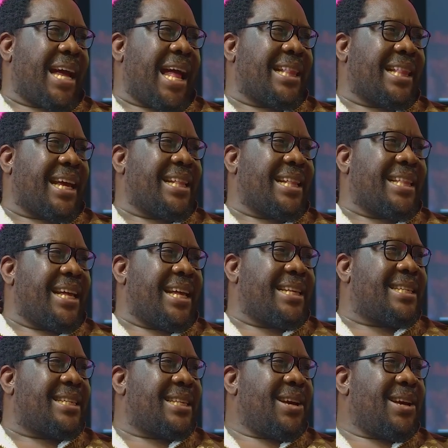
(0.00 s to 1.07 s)
100
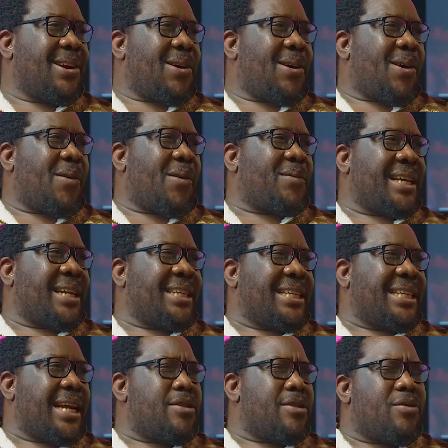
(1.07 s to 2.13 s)
days of the
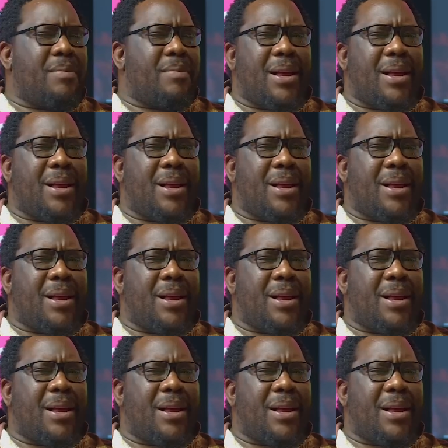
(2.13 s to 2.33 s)
GNU.